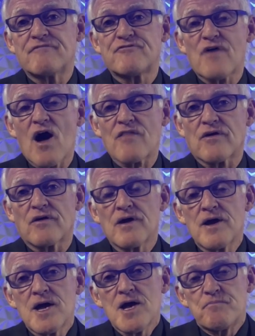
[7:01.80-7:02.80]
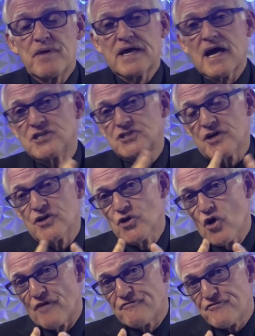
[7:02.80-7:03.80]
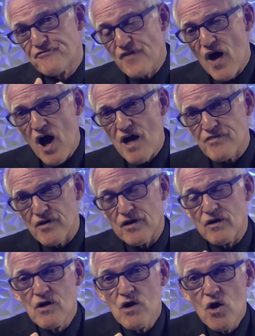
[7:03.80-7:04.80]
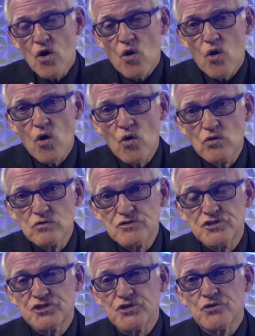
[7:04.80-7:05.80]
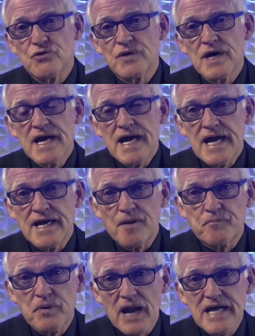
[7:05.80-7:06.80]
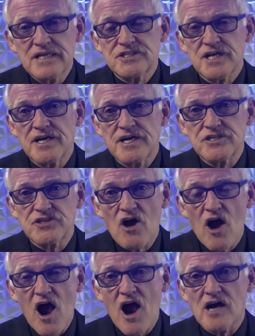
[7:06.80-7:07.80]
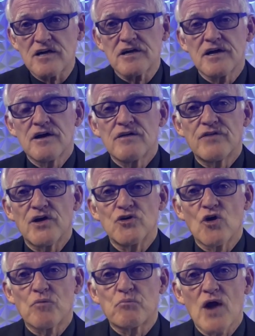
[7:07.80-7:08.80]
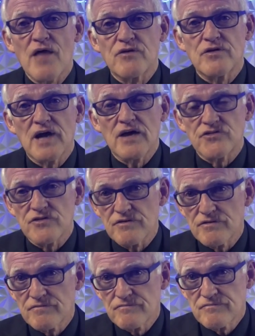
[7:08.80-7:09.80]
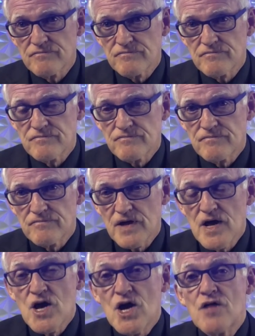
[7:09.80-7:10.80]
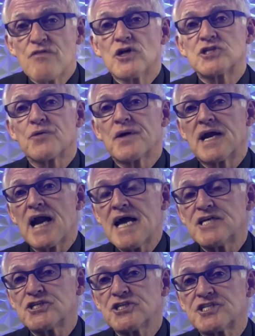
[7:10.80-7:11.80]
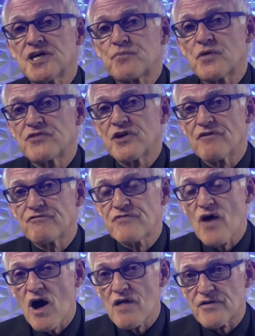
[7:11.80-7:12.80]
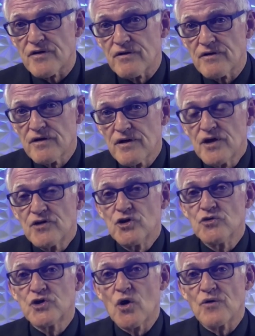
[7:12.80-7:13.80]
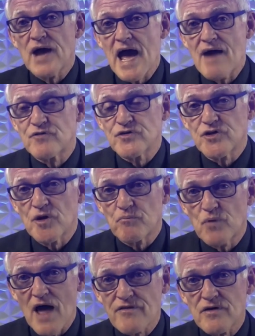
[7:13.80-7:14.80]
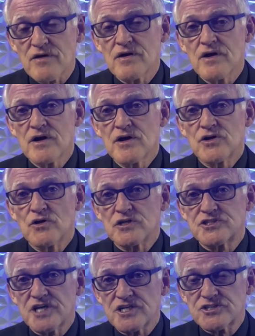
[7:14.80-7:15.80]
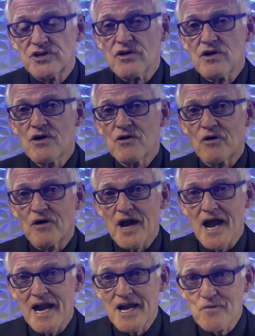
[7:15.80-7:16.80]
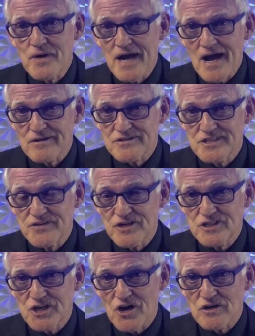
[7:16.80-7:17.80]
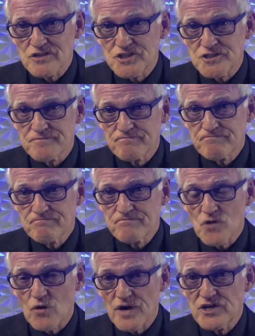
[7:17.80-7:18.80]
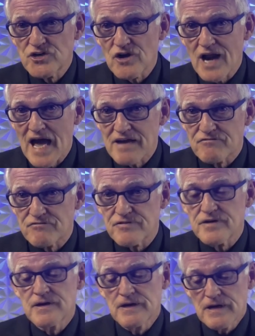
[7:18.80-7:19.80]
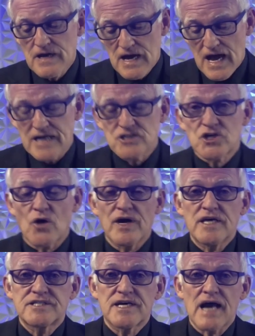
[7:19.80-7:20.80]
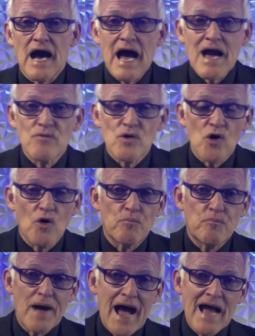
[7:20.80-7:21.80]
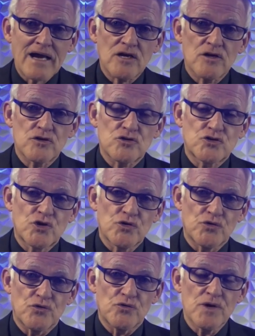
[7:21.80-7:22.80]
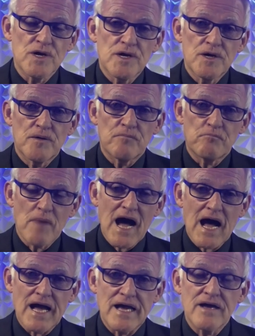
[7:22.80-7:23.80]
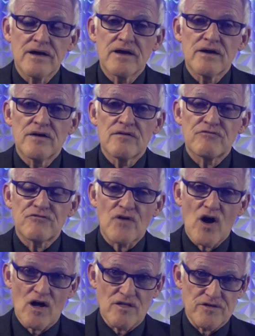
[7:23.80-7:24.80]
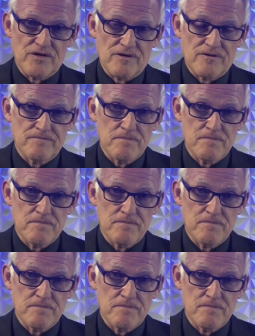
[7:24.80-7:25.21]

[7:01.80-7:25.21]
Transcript: father because your father holds you in a place in his heart that your brother doesn't. There's a relationship with your father you don't have with your brother, your sister, or anyone else in the church or in your life. And so he said, I will go back to my father.